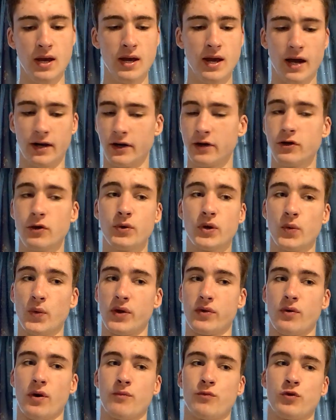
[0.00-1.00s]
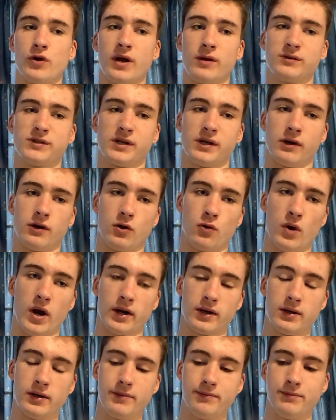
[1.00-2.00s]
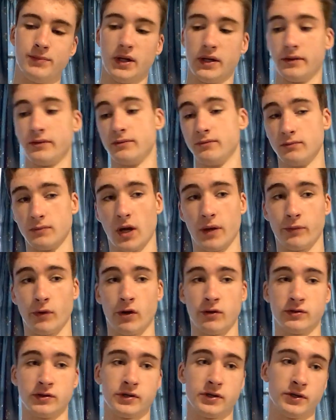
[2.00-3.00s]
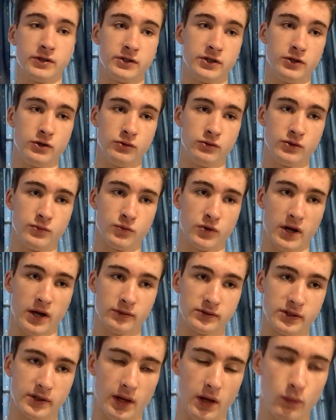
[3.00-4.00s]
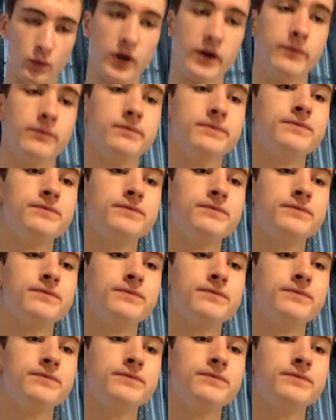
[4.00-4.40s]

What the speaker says: And I don't know whether I'm pronouncing it correctly, but I'm going to continue to pronounce it that way.